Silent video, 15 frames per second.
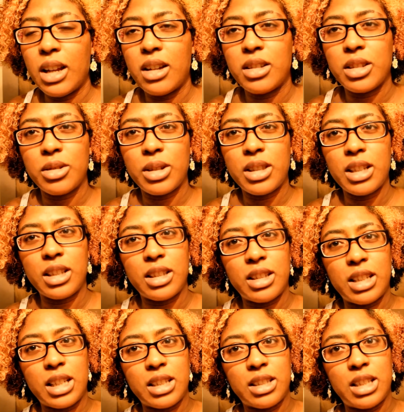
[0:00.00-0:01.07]
So I think the
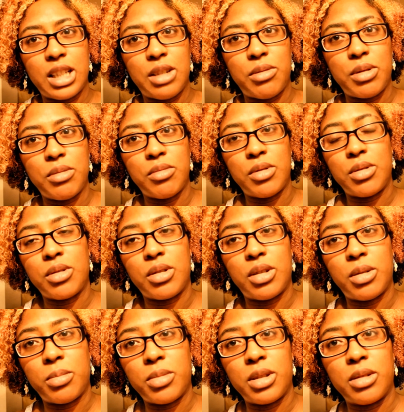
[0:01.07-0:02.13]
next day we woke
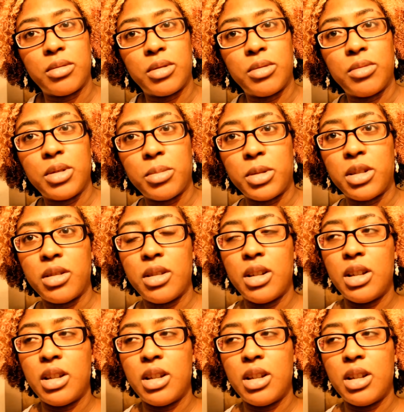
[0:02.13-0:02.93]
up the woman